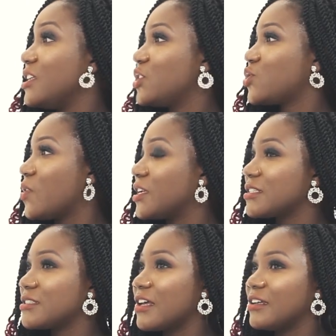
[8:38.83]
need to
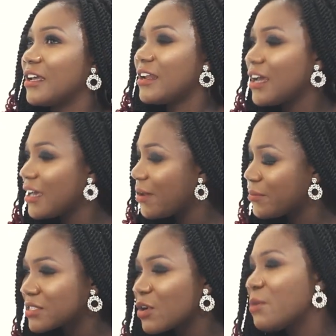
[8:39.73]
understand. Exactly. And I, I,
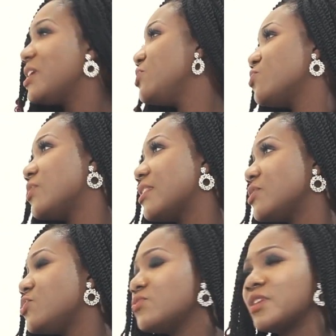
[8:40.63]
must commend you on
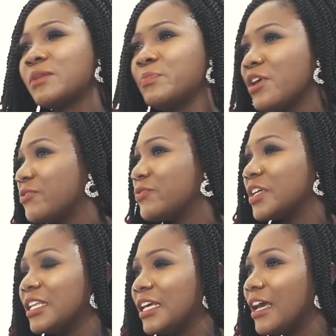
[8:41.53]
that. You do that
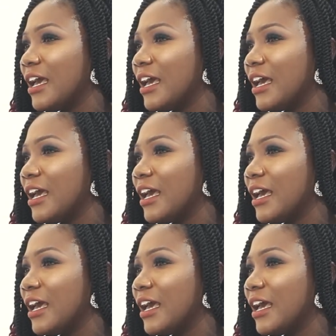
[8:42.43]
perfectly.